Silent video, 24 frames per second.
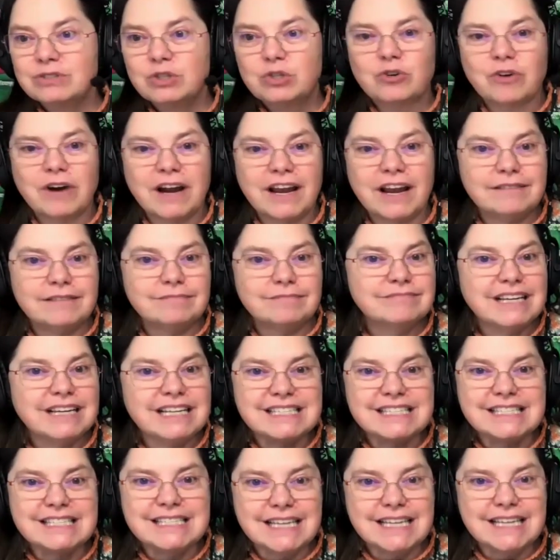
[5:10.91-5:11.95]
great,
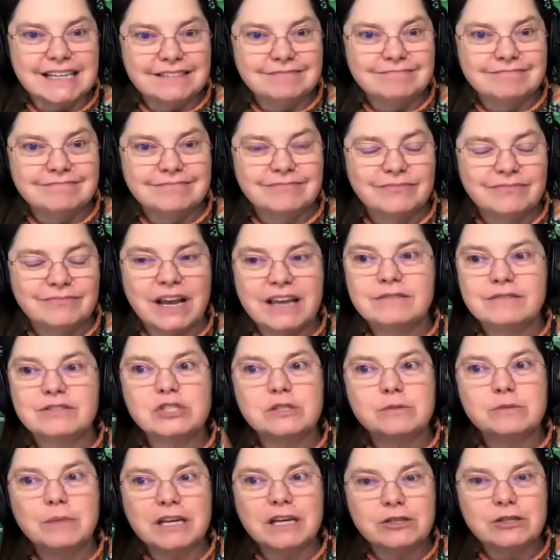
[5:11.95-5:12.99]
it's done, right?
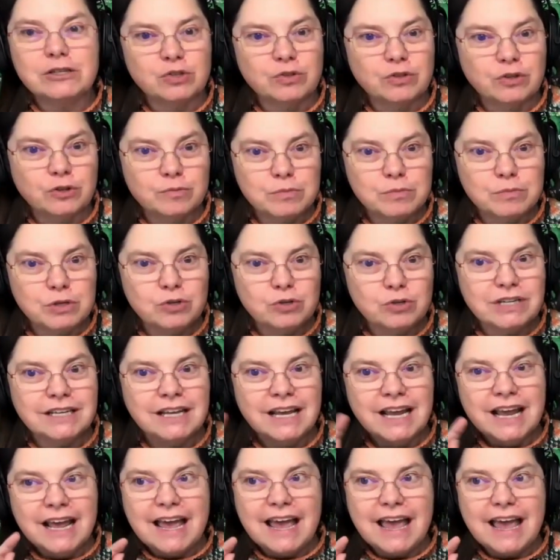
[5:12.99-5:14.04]
Just make sure they're
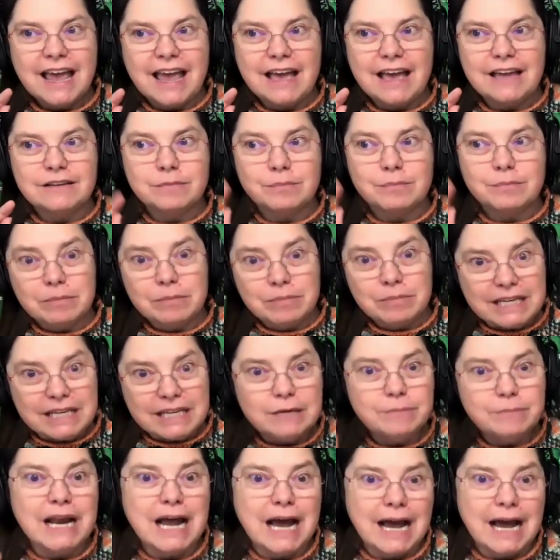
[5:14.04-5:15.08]
muted and maybe
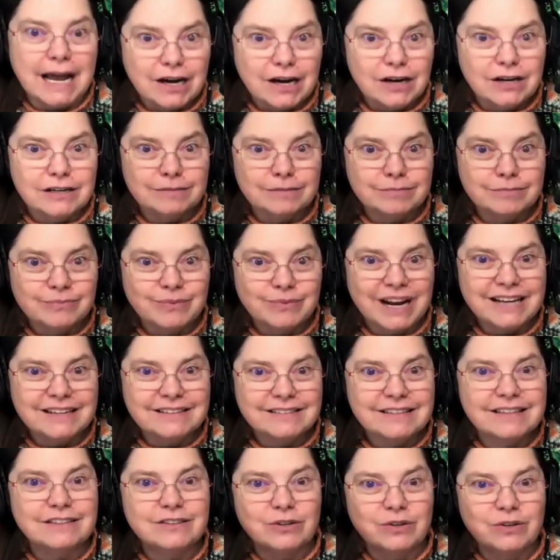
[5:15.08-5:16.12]
keep an eye on them,
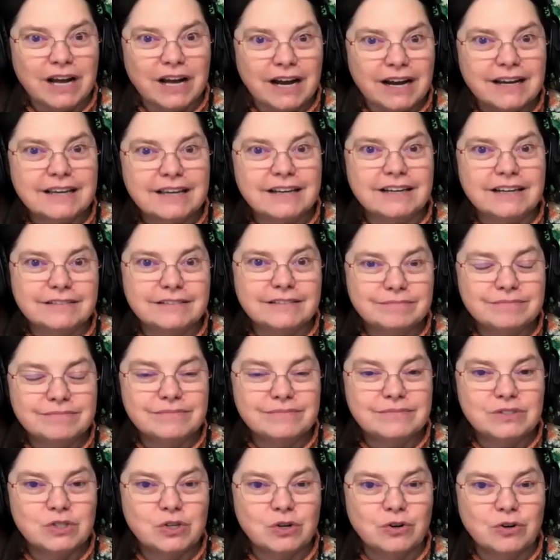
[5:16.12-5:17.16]
right? That they're not going to
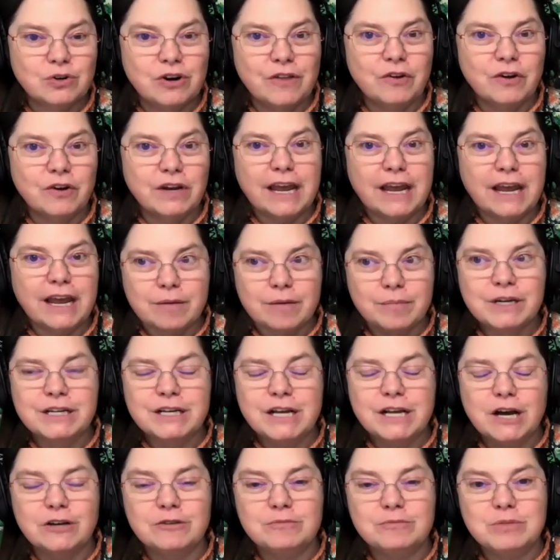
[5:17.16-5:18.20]
turn on their camera
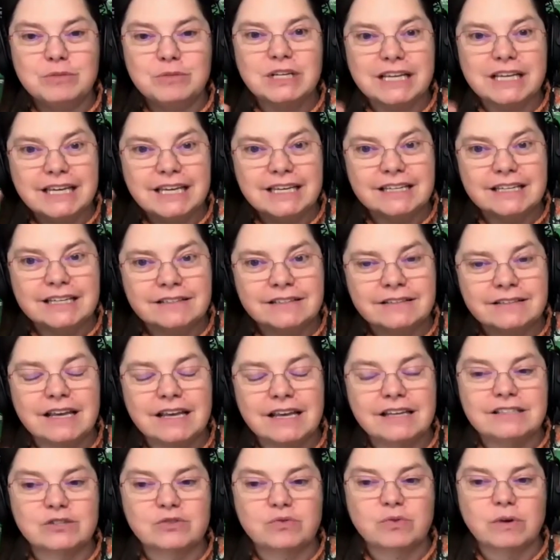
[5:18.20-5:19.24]
and unmute again
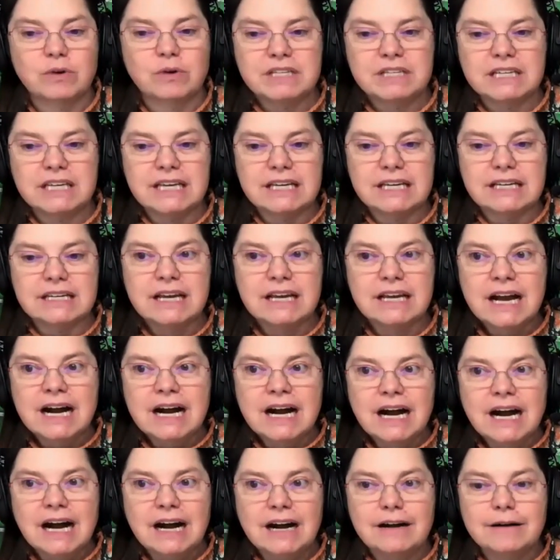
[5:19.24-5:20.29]
and disrupt again.
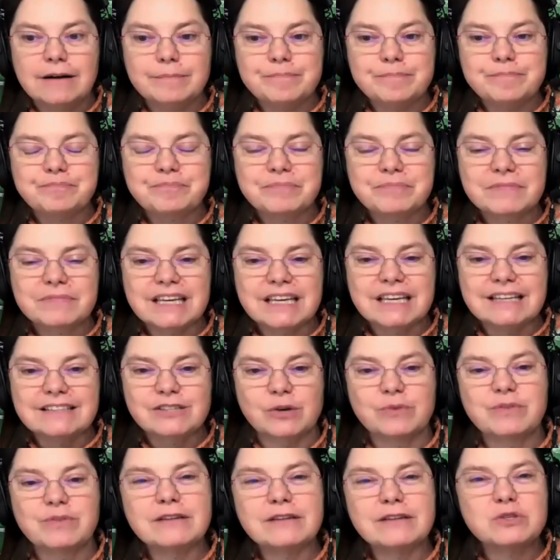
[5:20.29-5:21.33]
Um,
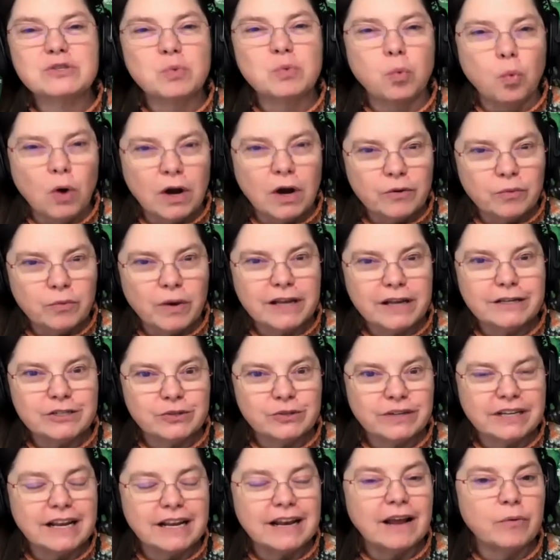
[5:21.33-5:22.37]
so that's one way to
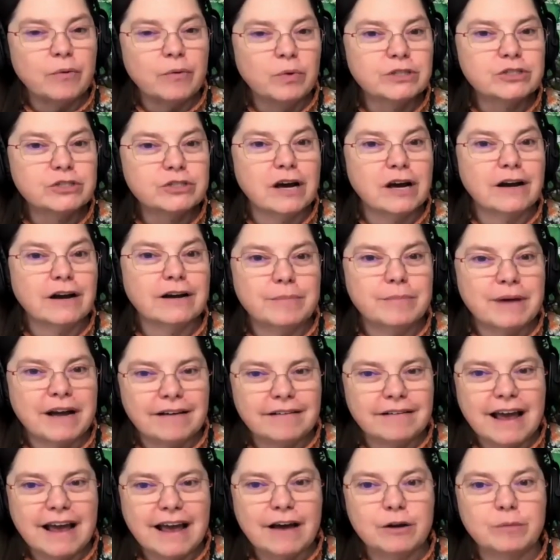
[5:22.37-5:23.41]
do it. And I will talk
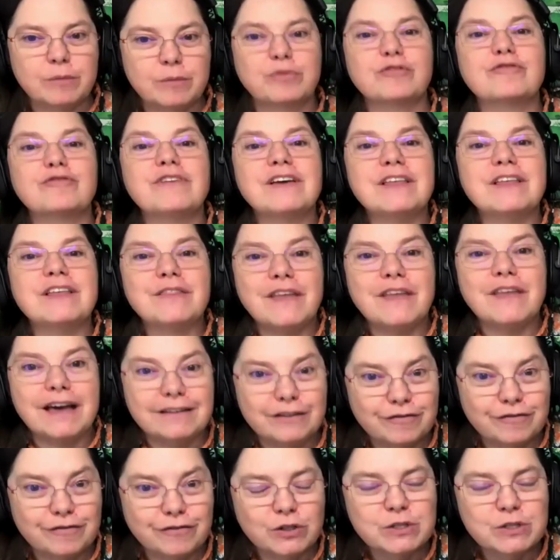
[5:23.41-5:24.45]
about how to prevent that
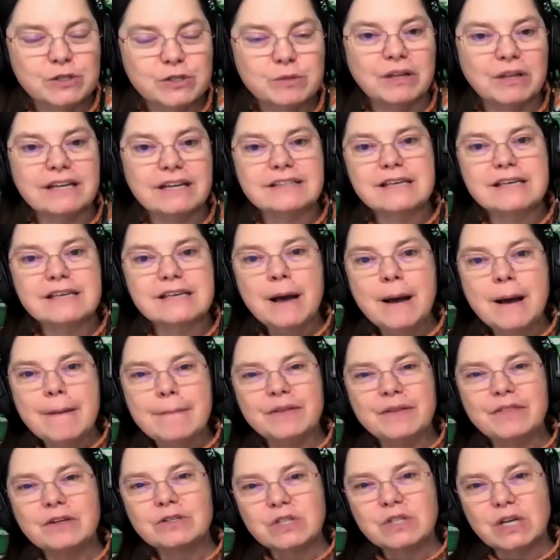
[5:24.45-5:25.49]
in the first place,
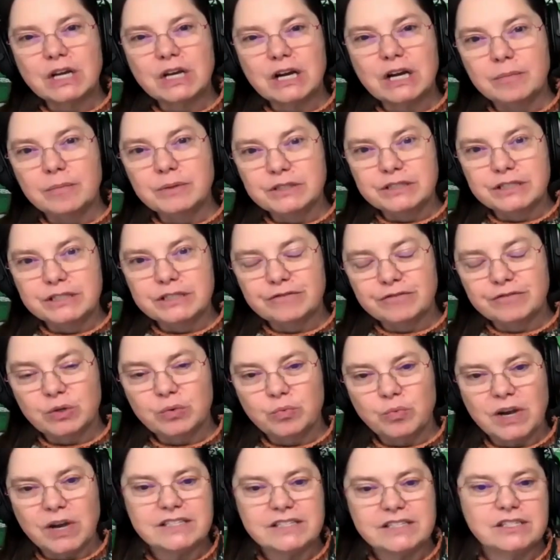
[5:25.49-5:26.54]
but there's a couple of different
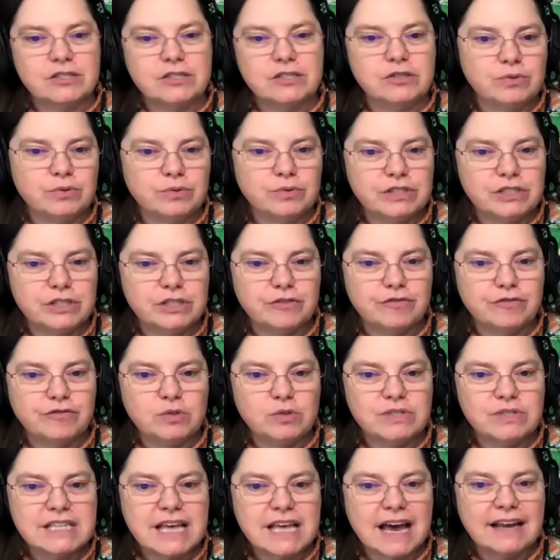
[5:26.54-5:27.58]
ways to
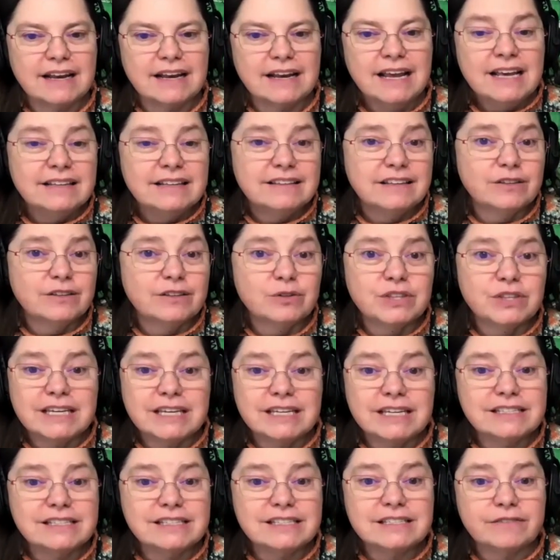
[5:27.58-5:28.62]
diffuse that. The other
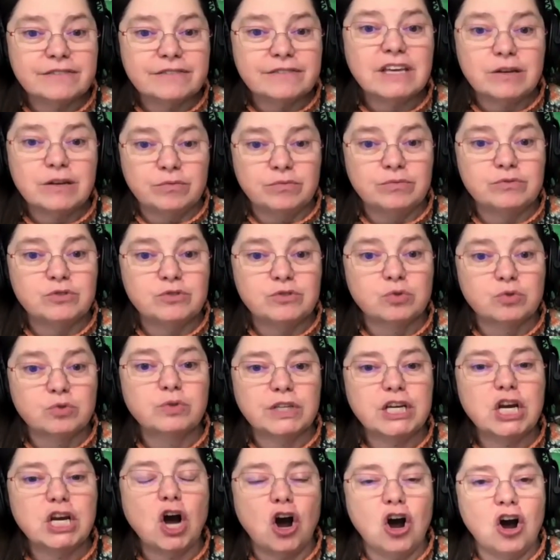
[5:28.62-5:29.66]
thing is if they
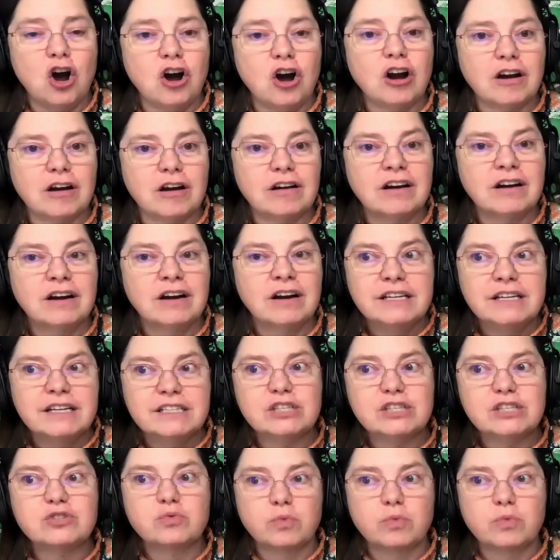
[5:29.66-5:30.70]
truly are
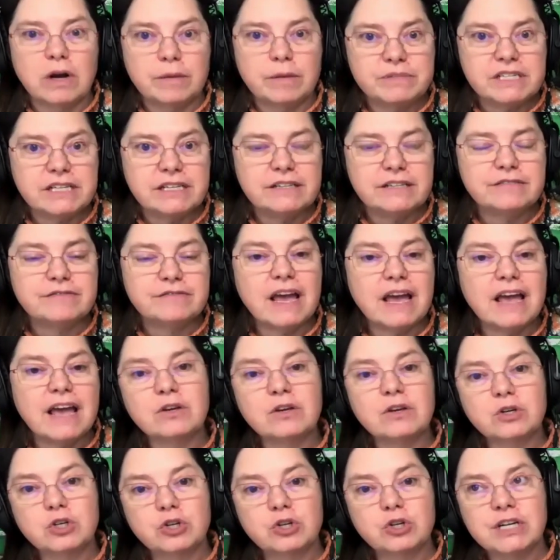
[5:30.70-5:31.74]
disruptive and
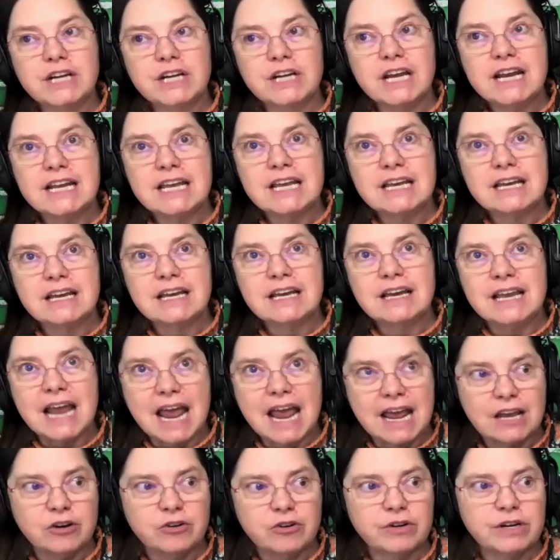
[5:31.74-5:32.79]
they're creating an
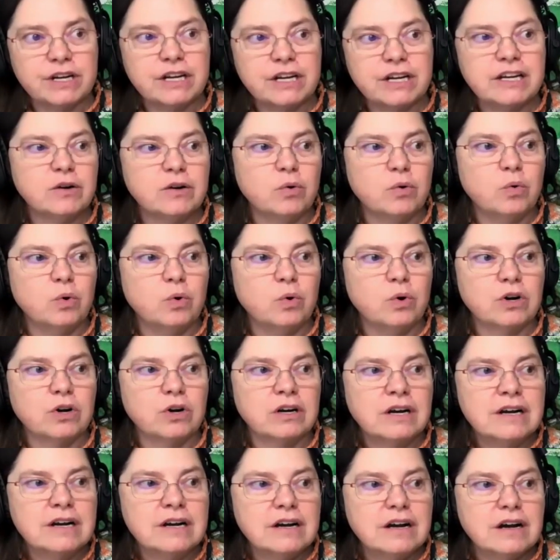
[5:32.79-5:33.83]
angry
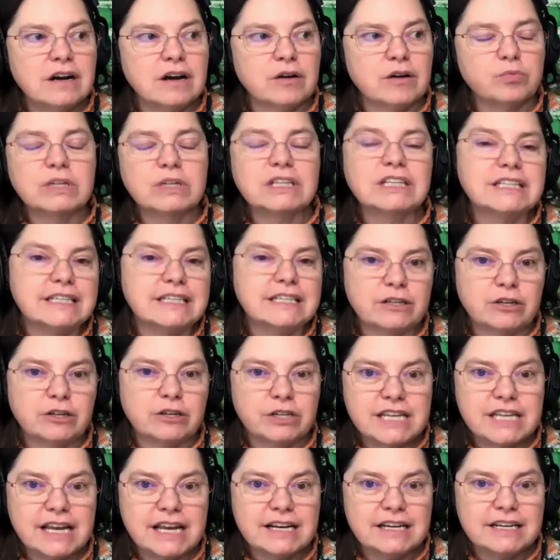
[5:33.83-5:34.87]
or a really
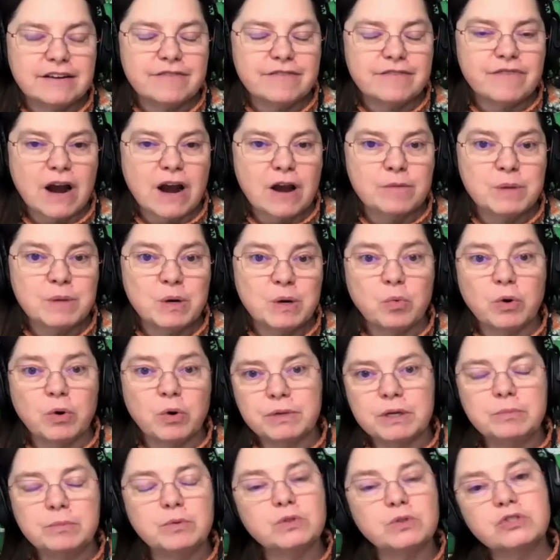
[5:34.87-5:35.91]
irritated environment where
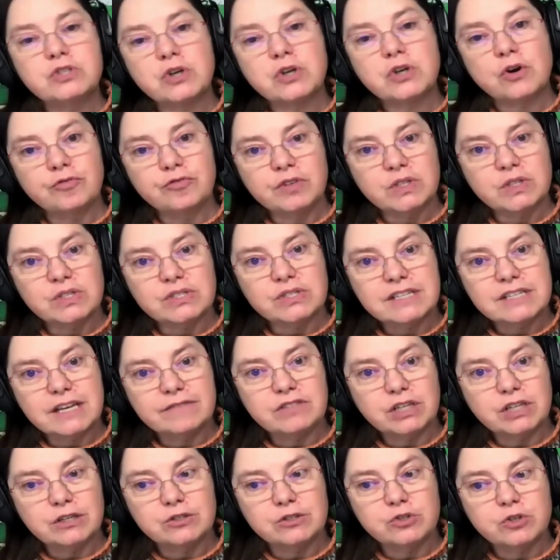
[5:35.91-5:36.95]
people don't feel safe
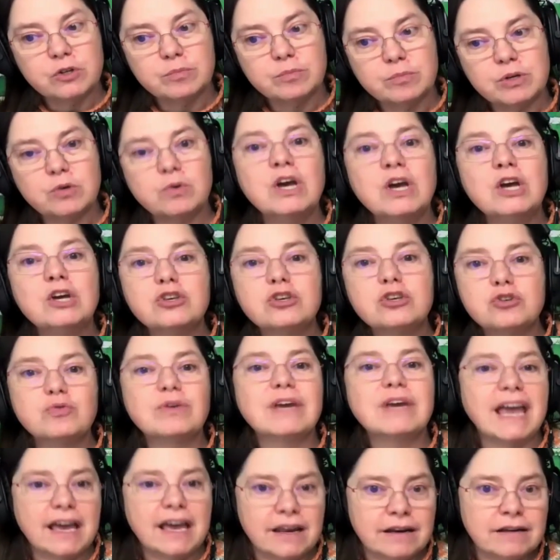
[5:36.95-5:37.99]
to contribute, you
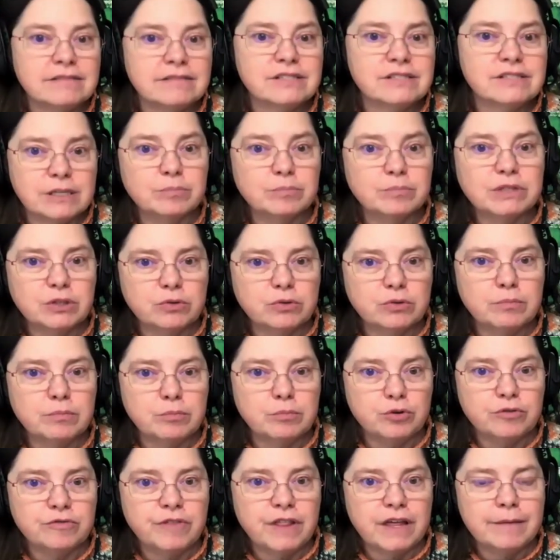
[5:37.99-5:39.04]
can simply
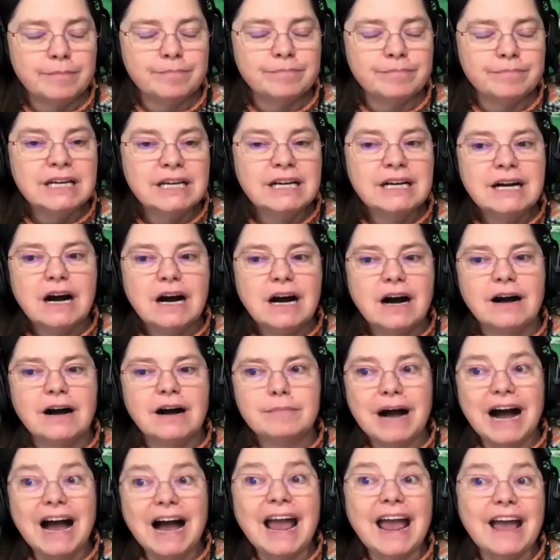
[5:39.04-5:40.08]
remove them.
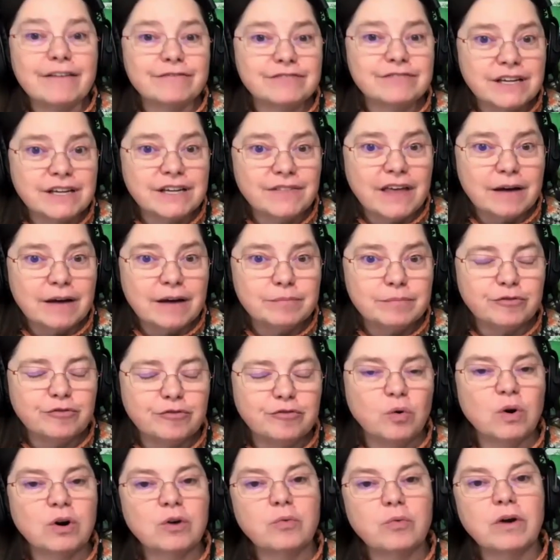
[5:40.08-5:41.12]
I have done that
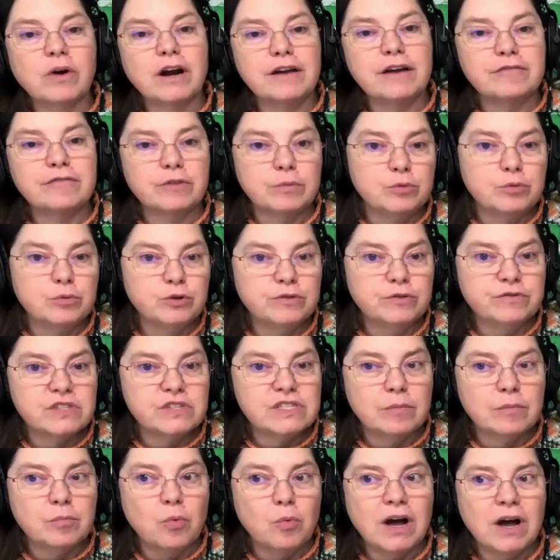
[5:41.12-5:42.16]
before where I've removed
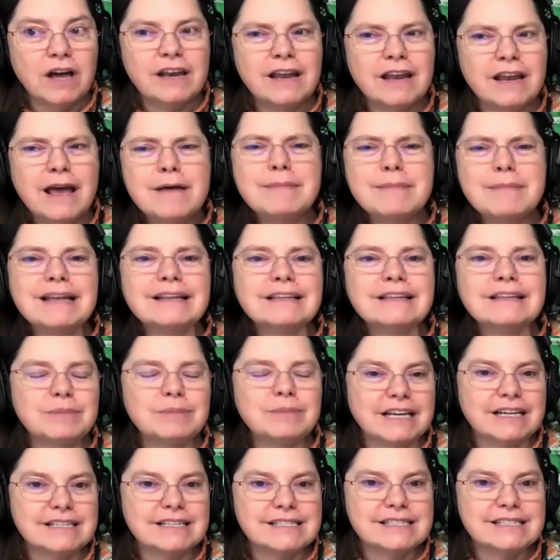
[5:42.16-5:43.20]
someone mainly
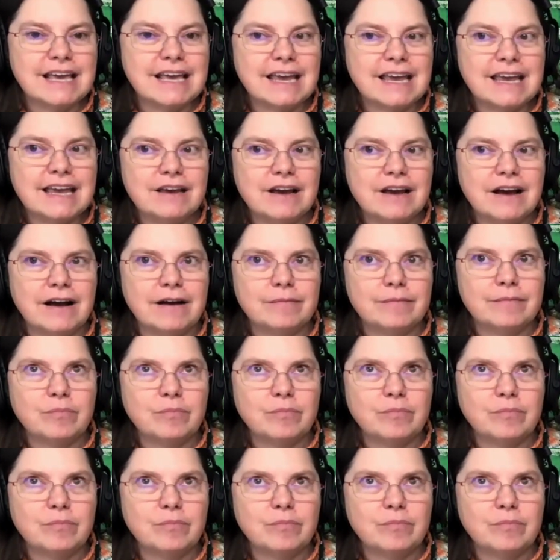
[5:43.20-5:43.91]
because they